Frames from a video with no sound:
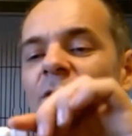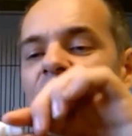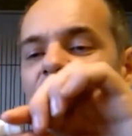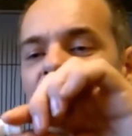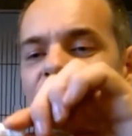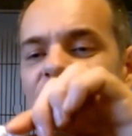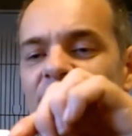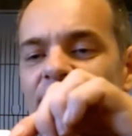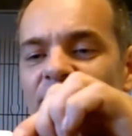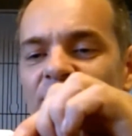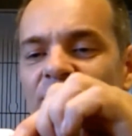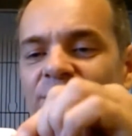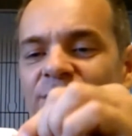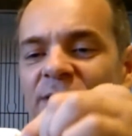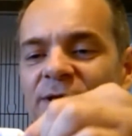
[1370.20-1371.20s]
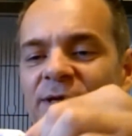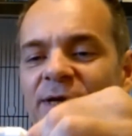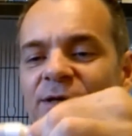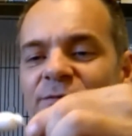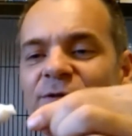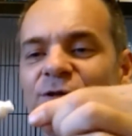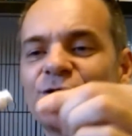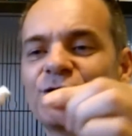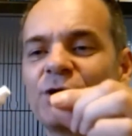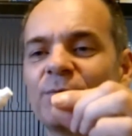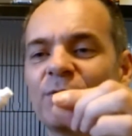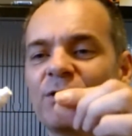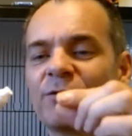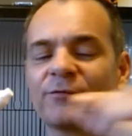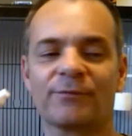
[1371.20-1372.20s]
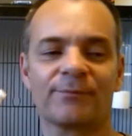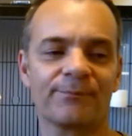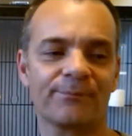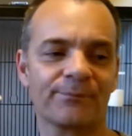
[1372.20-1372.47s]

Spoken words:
I take the end of the tube off,